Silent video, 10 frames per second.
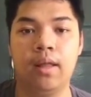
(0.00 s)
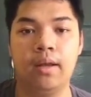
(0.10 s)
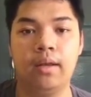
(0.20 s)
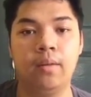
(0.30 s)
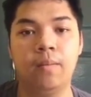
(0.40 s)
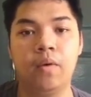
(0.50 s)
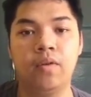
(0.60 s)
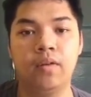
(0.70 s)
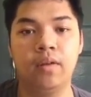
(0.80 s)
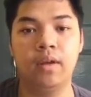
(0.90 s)
that the
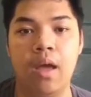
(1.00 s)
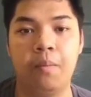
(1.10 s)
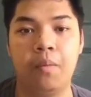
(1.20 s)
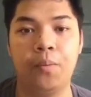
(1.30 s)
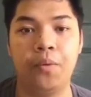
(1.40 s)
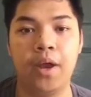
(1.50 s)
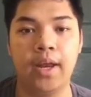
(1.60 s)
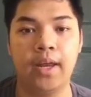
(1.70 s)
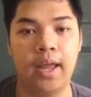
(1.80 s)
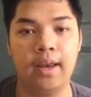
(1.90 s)
most
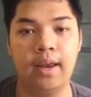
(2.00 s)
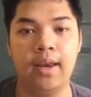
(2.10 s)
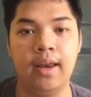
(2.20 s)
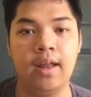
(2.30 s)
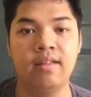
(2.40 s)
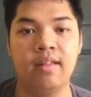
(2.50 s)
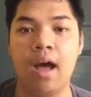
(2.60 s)
appropriate candidates